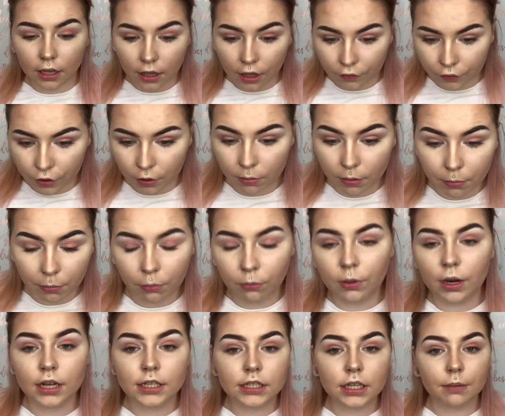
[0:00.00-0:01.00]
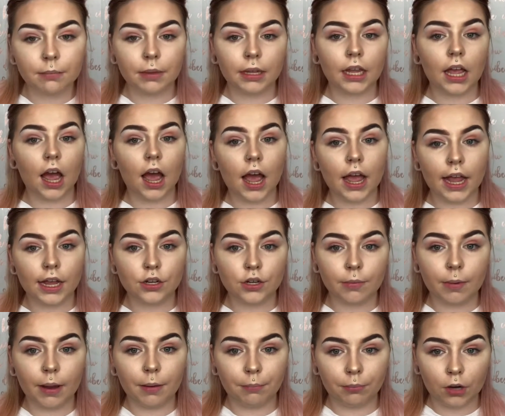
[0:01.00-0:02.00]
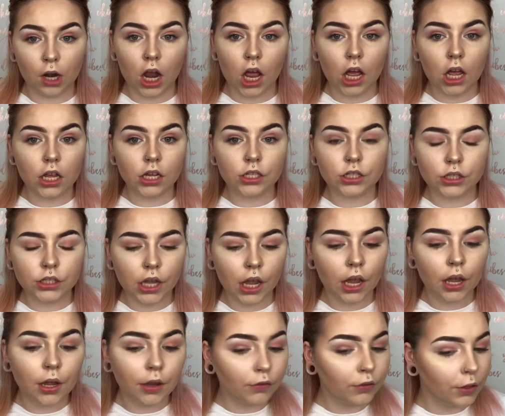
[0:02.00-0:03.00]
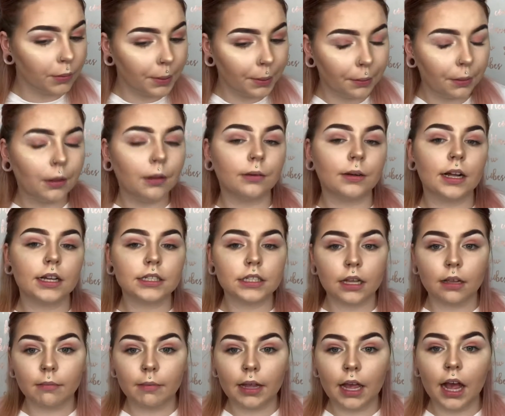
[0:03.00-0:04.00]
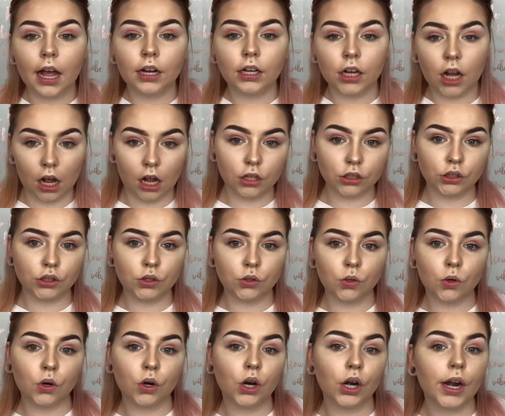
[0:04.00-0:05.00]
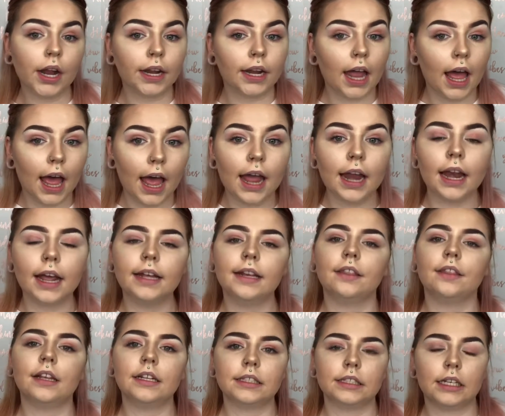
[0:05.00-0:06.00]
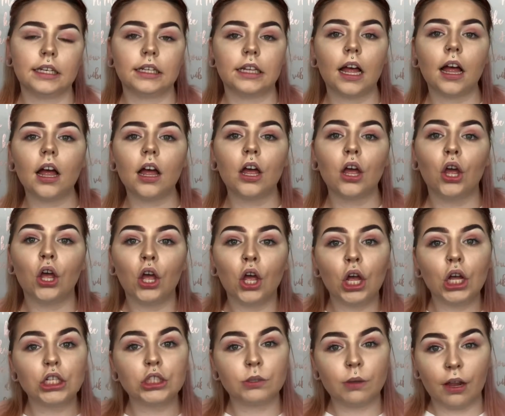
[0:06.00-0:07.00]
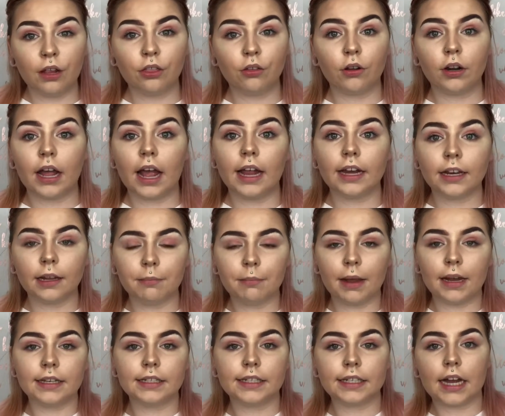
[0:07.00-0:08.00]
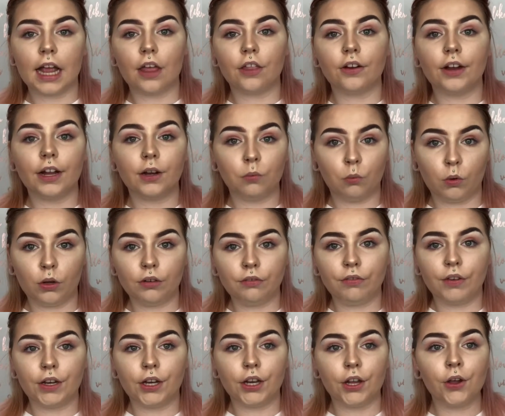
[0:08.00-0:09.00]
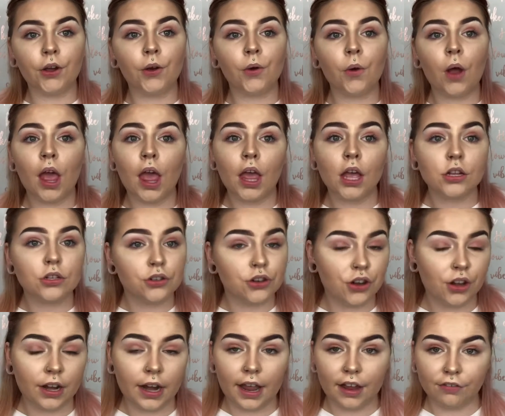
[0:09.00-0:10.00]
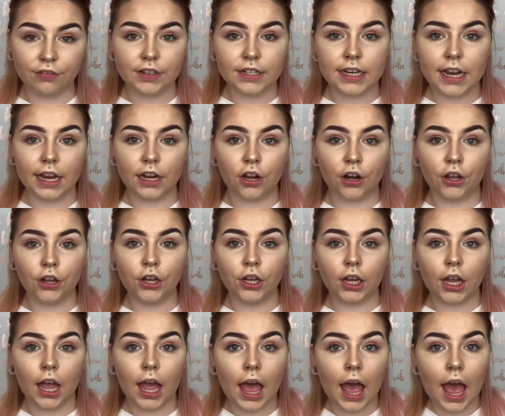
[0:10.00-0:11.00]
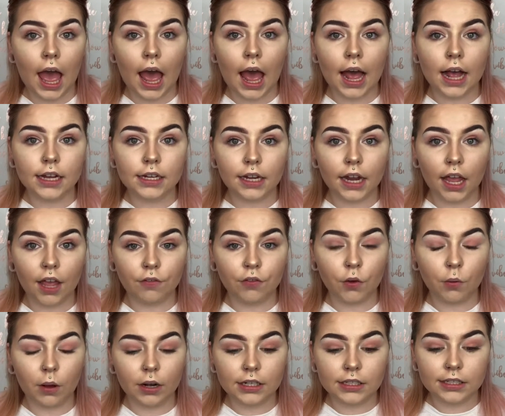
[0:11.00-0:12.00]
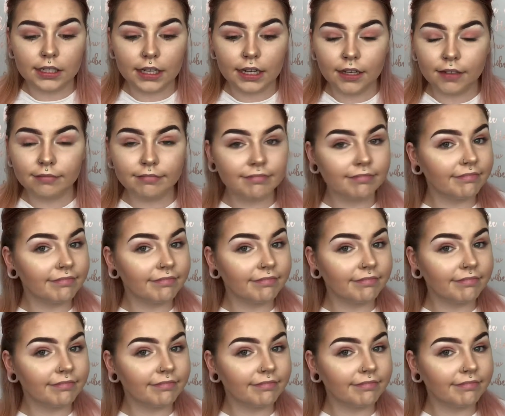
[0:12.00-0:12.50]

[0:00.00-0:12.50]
A few people were asking me how I do my brows, a few people are asking me how to contour and highlight and things like that. So I thought I'd combine together in one video, do an everyday look, and if you want to see it,